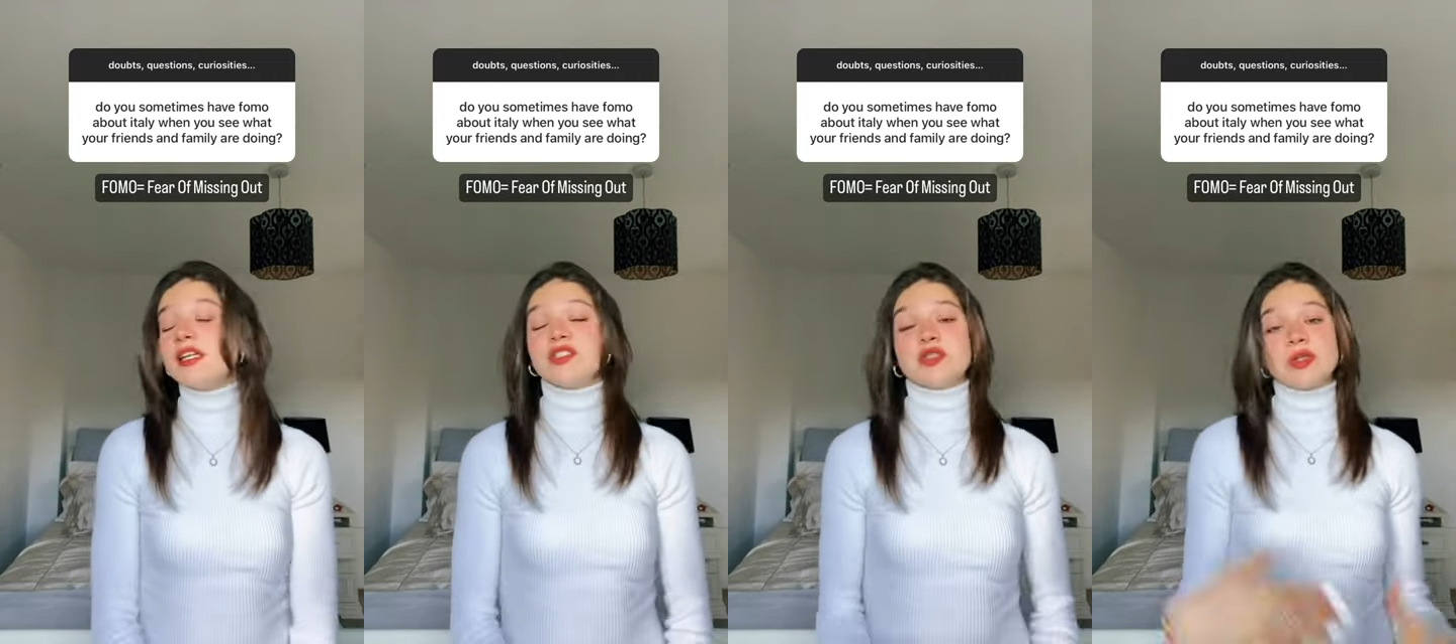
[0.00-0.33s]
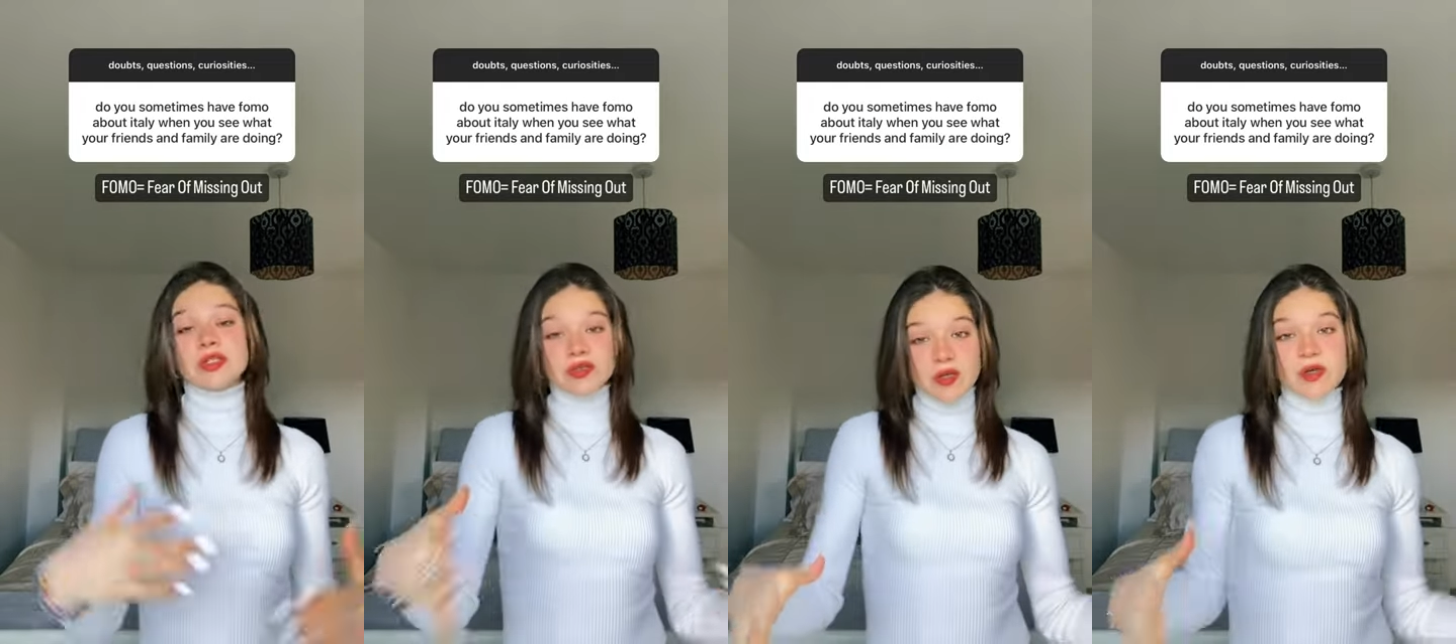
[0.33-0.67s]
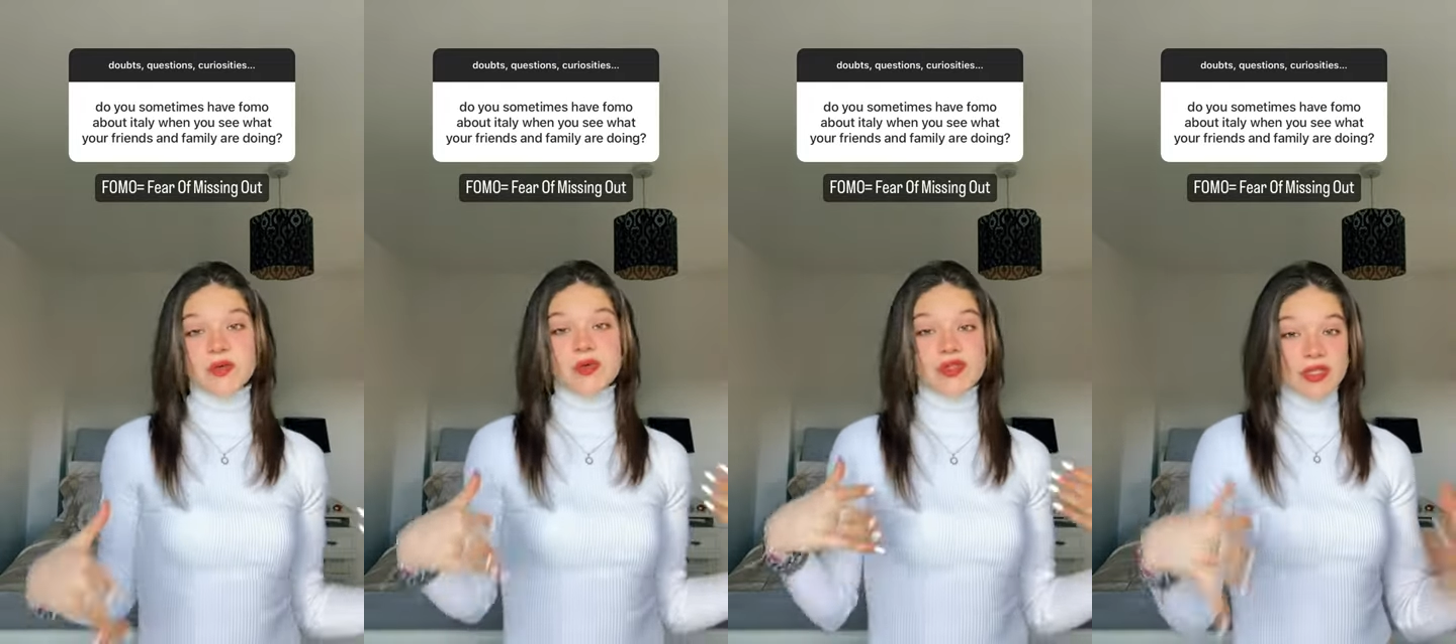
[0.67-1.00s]
So I'm
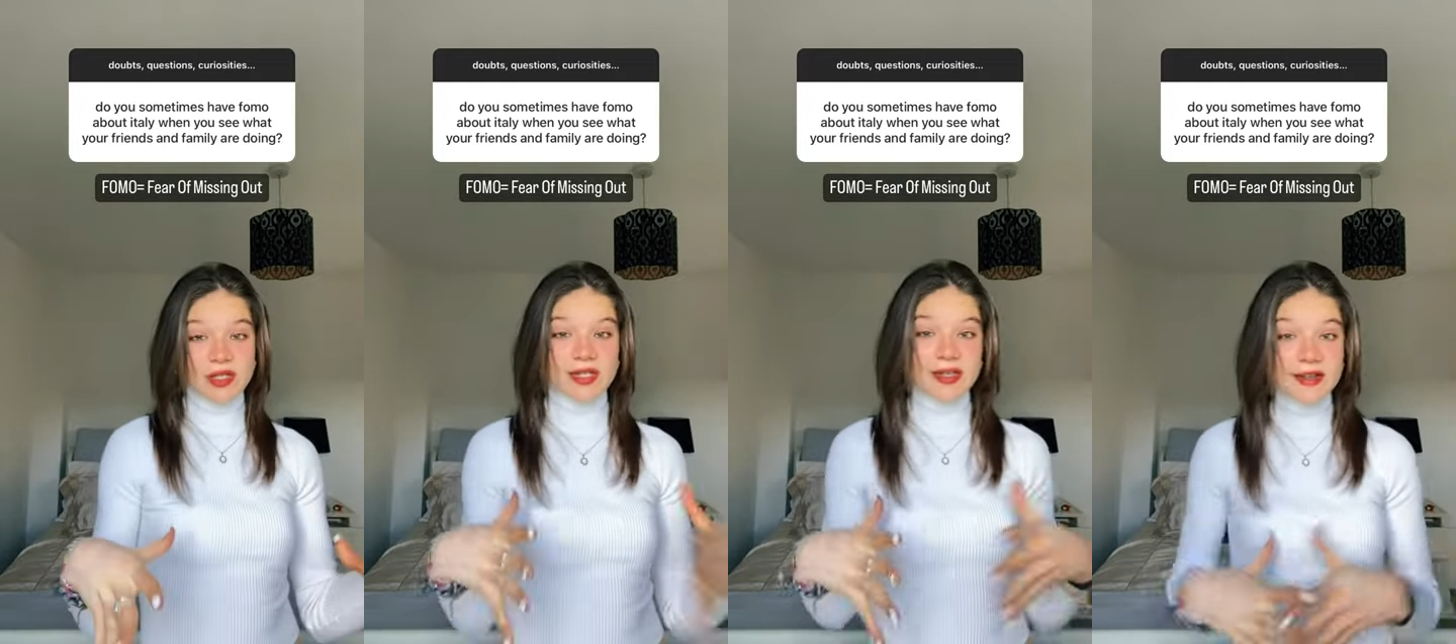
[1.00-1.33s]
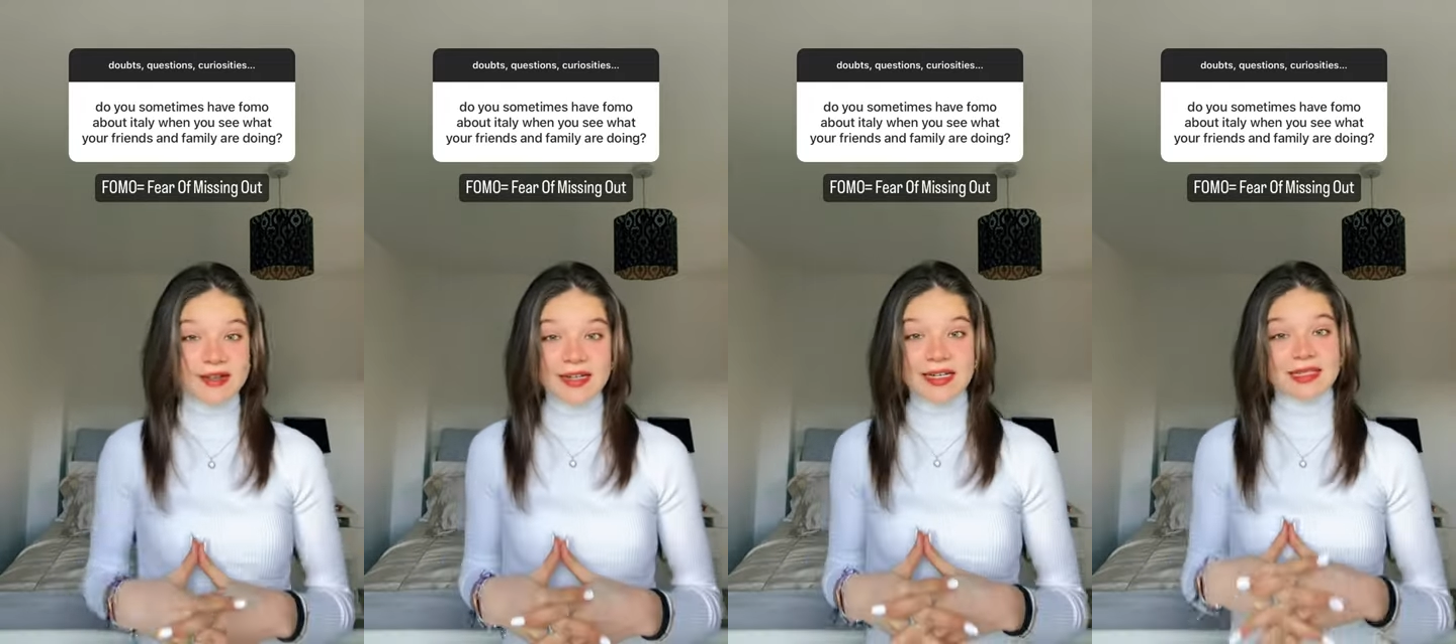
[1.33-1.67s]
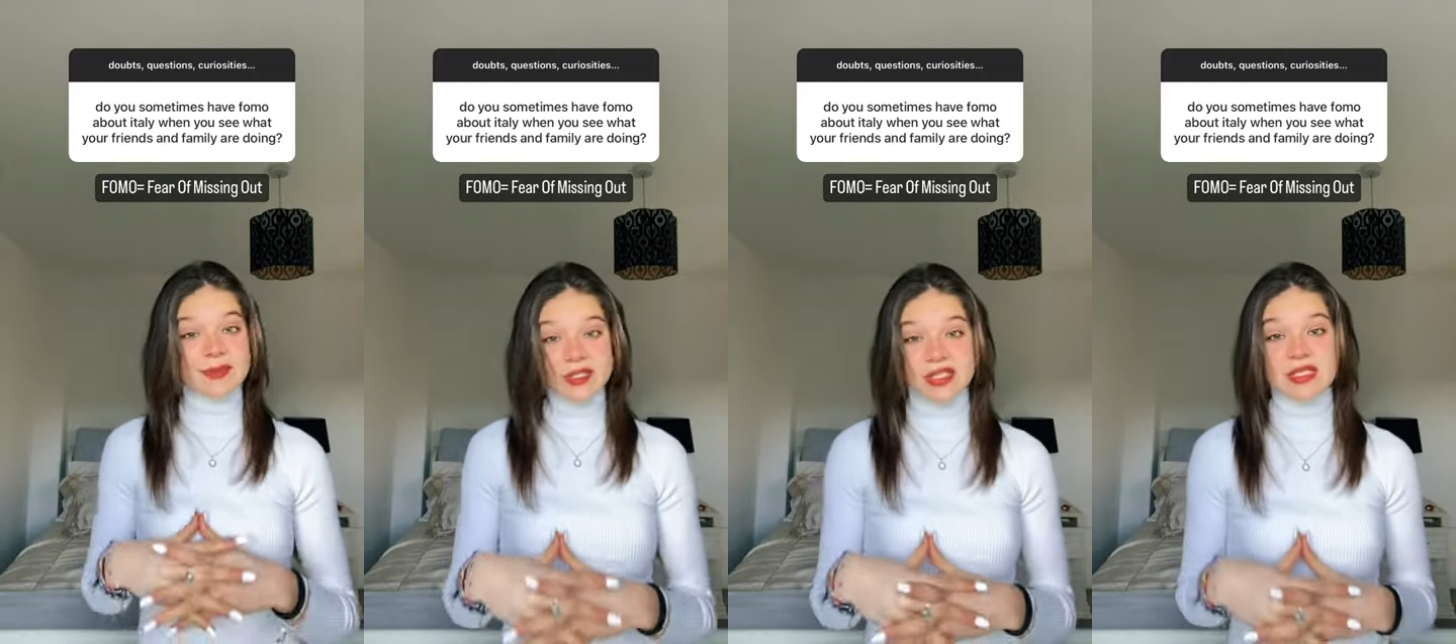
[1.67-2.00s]
trying to enjoy here as
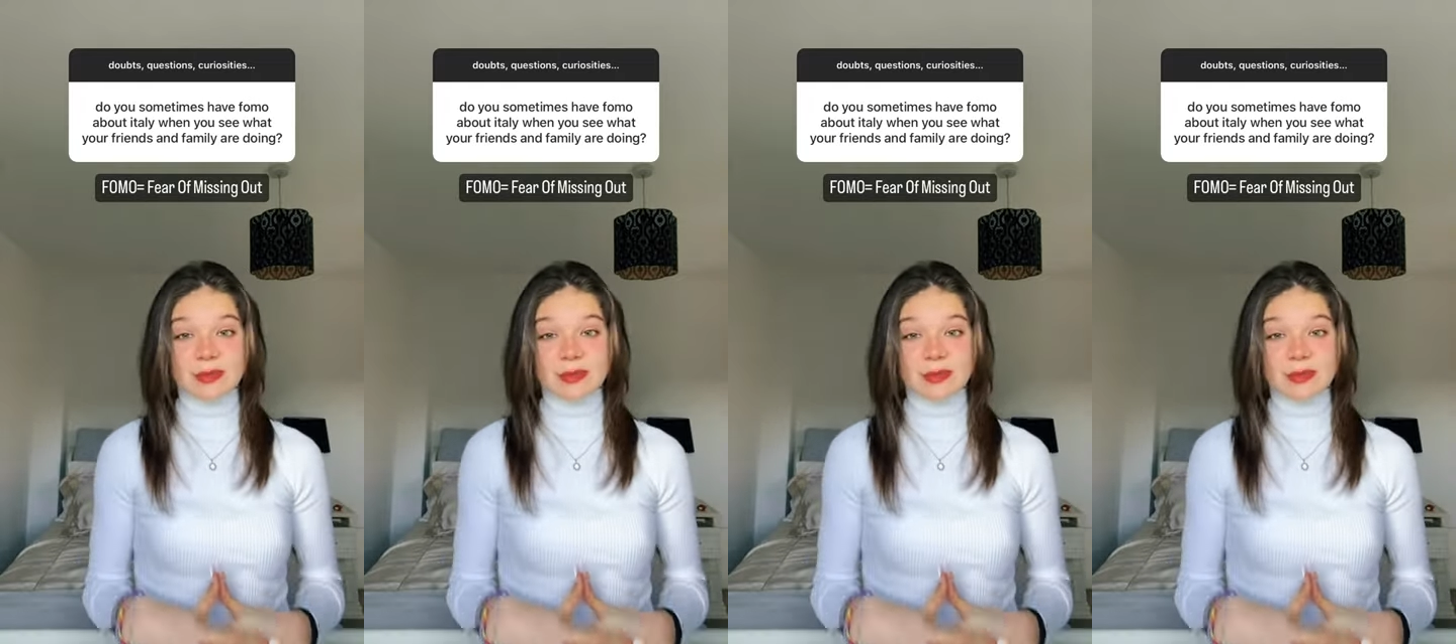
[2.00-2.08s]
much as